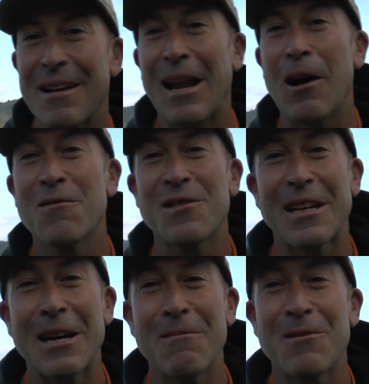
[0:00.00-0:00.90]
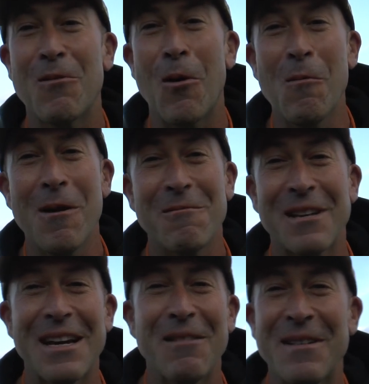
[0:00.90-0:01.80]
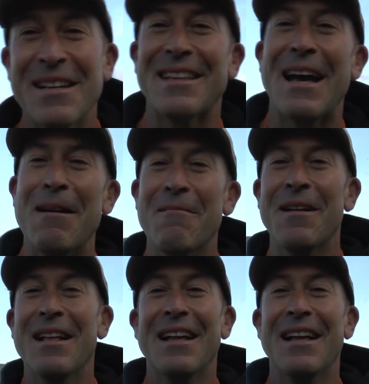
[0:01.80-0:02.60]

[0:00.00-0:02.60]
clothes to keep us warm when it was getting a bit damp.